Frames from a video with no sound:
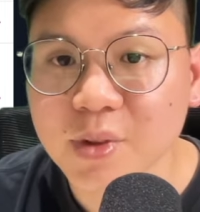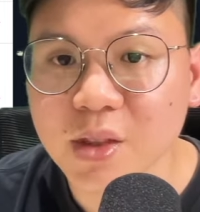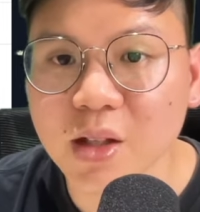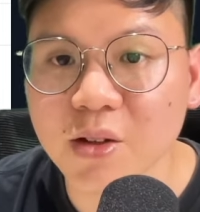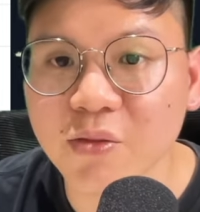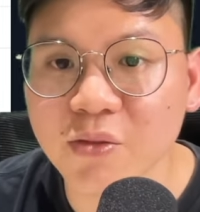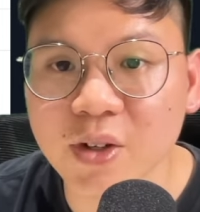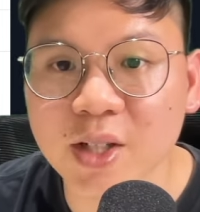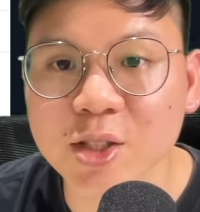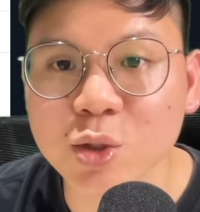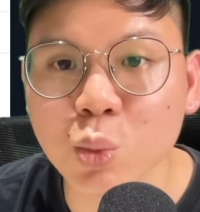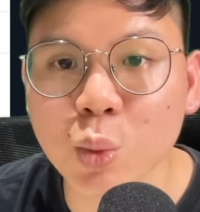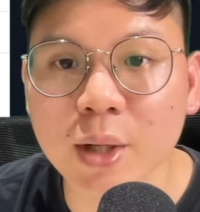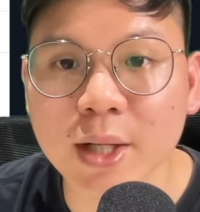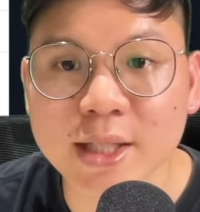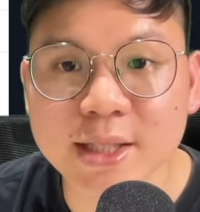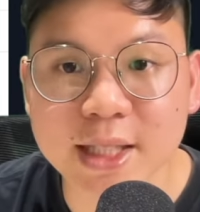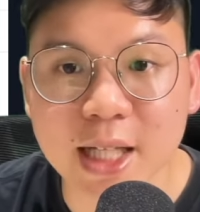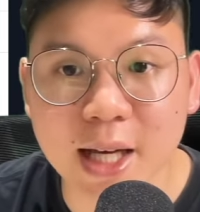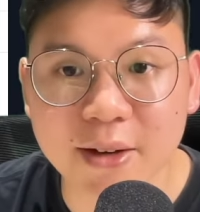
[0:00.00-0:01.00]
The first one
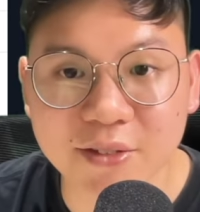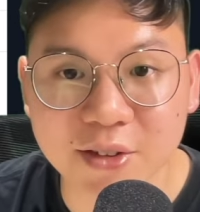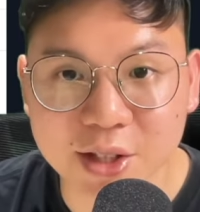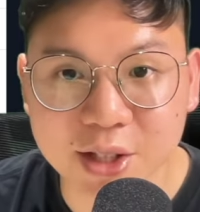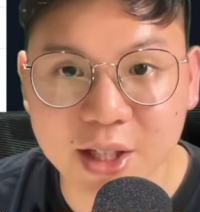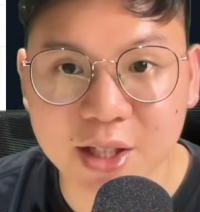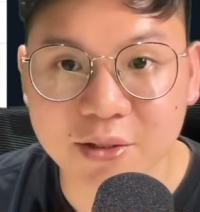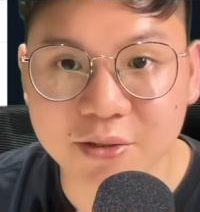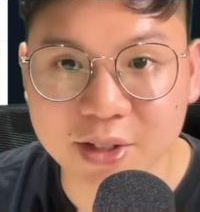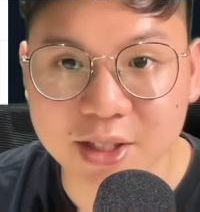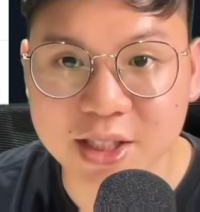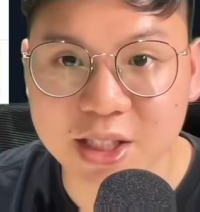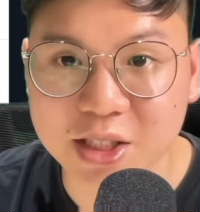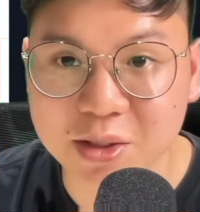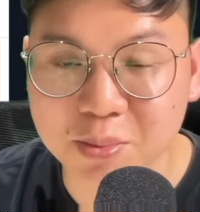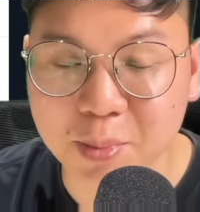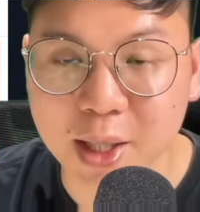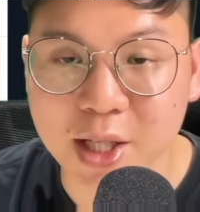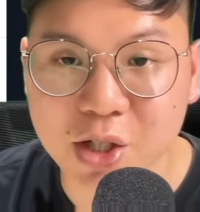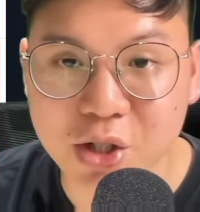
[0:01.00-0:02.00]
is Everton
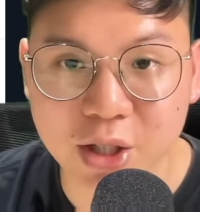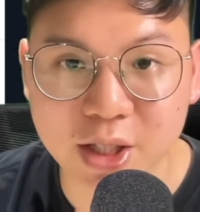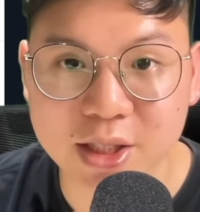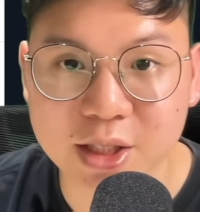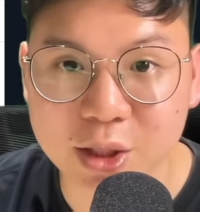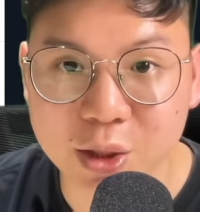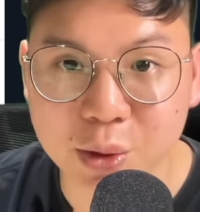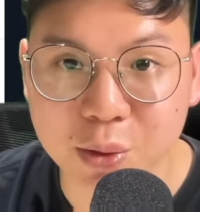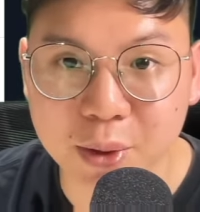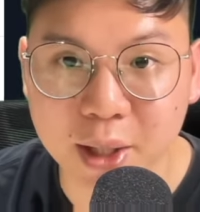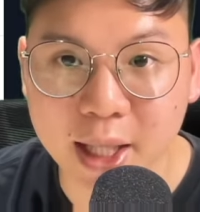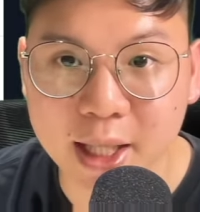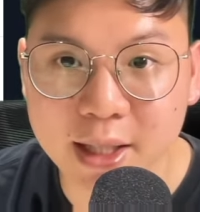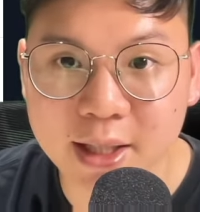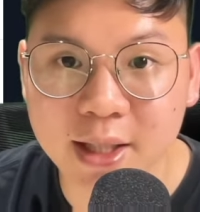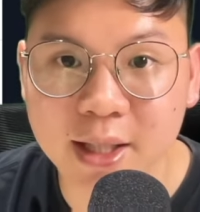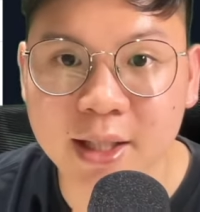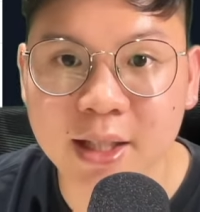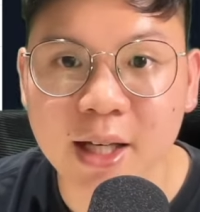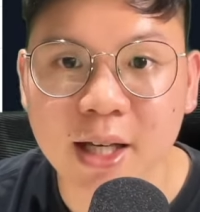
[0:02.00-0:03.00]
versus Manchester
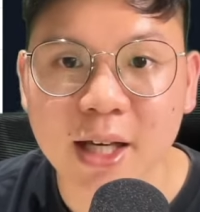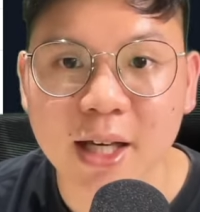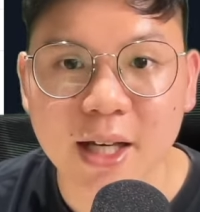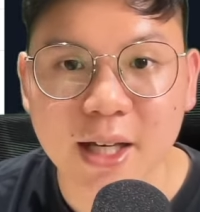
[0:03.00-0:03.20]
United.